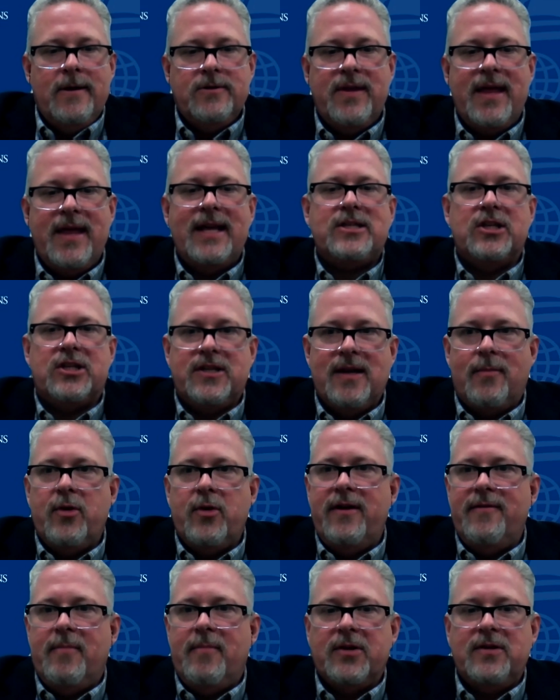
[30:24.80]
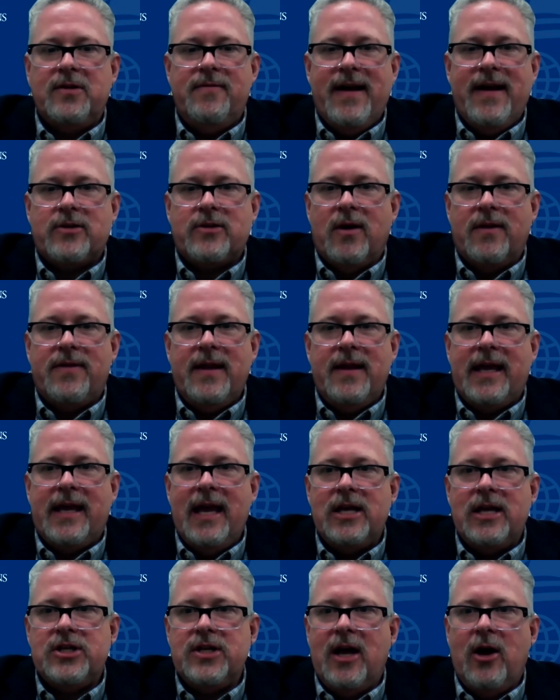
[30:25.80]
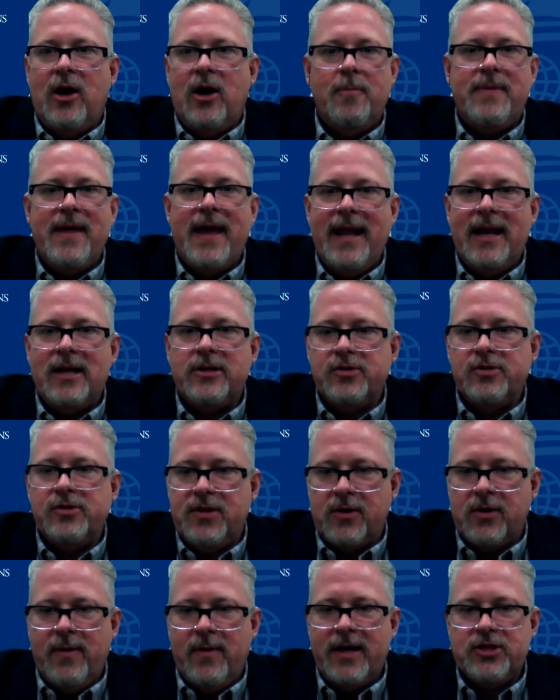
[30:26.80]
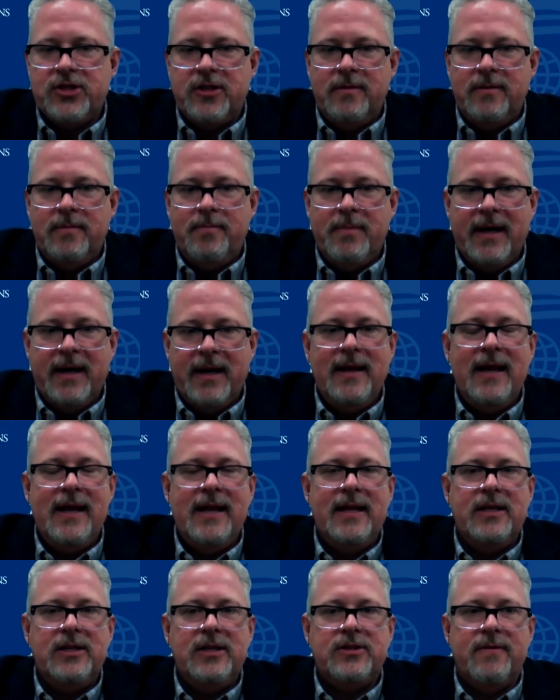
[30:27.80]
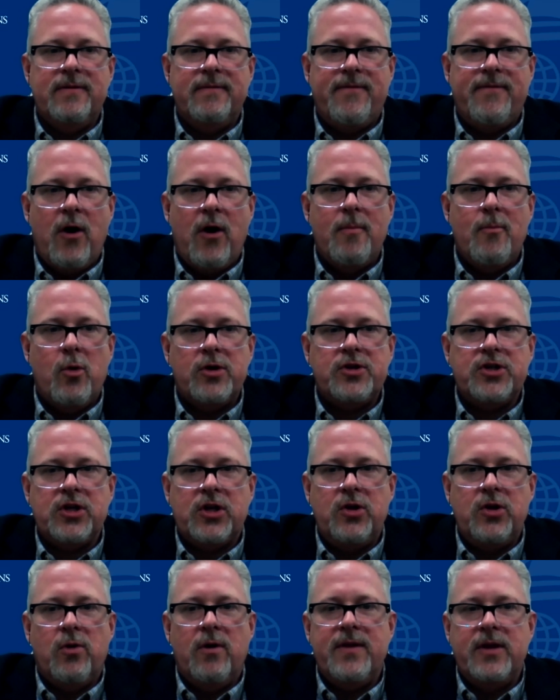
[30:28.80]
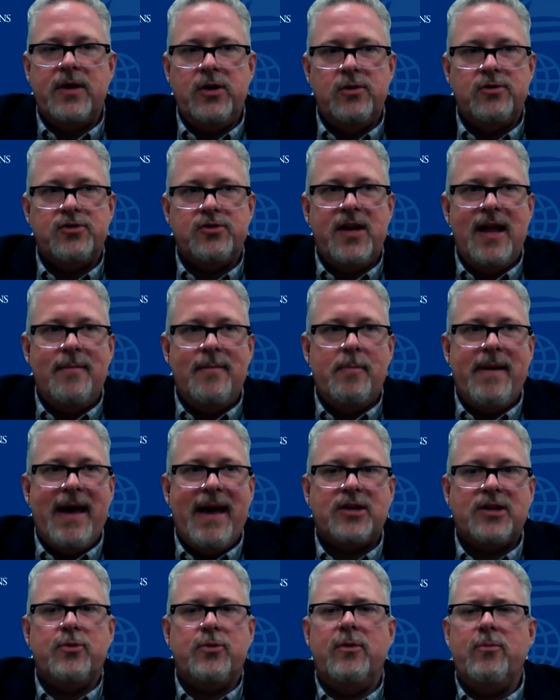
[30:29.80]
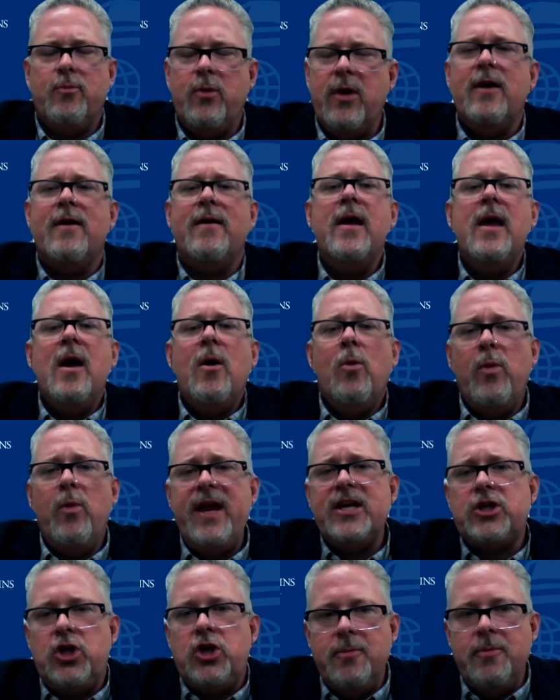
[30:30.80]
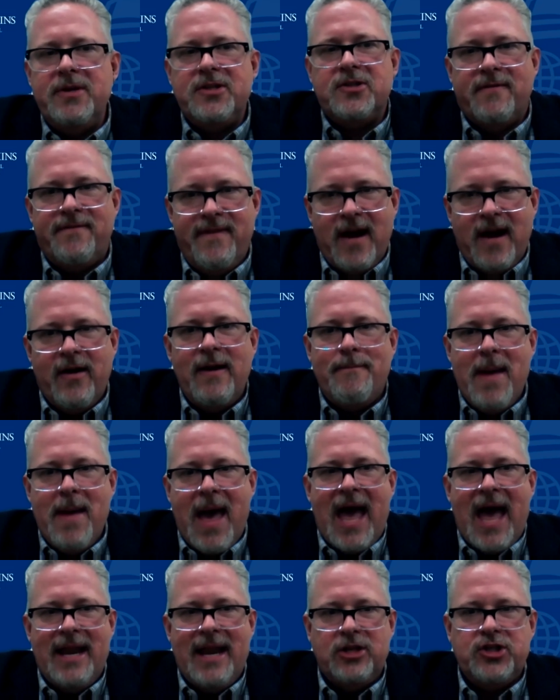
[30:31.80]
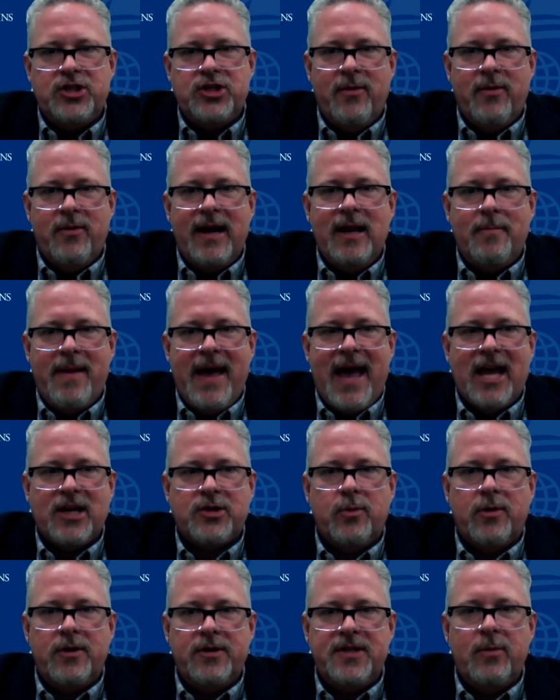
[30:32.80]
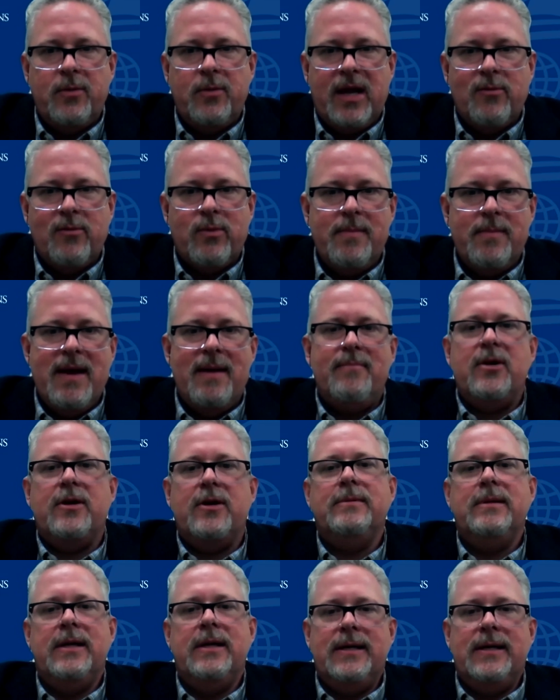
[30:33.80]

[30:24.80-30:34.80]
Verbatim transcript: So that's a summary of multi-factor authentication. I hope that answers the question, but it is far more secure than username and password. We are we as humans are very bad at generating passwords that we can remember.